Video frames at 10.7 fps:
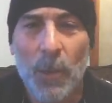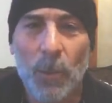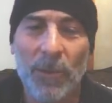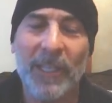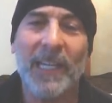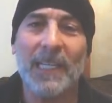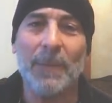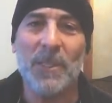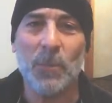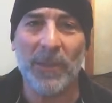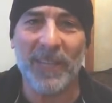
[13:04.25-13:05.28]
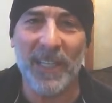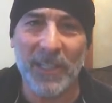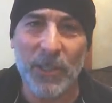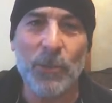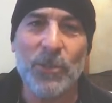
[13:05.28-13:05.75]
Well, the kingdom is
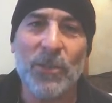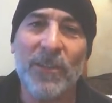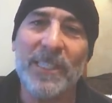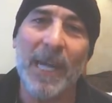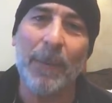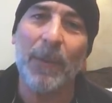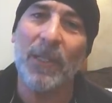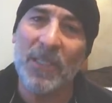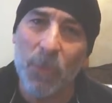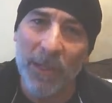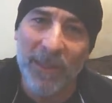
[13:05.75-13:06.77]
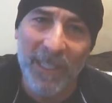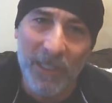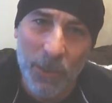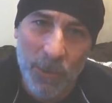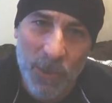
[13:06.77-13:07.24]
within you, so the temple is
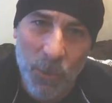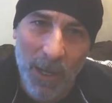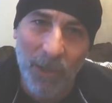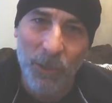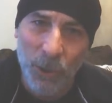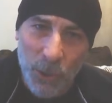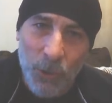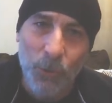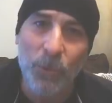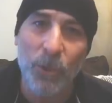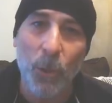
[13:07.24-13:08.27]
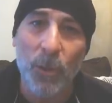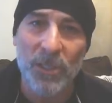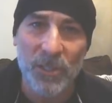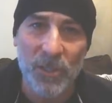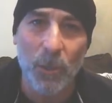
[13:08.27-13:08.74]
within you as well. You, your
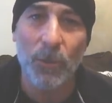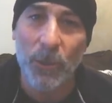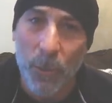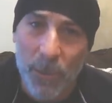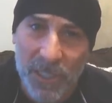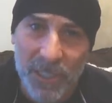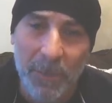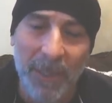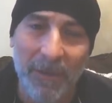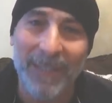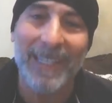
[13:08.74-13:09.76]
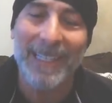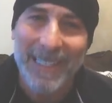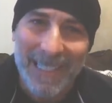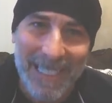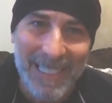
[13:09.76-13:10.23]
soul, your spirit
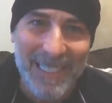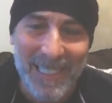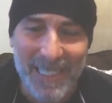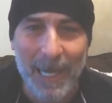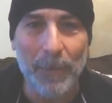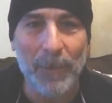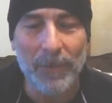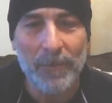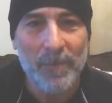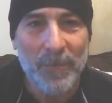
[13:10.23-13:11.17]
is the temple.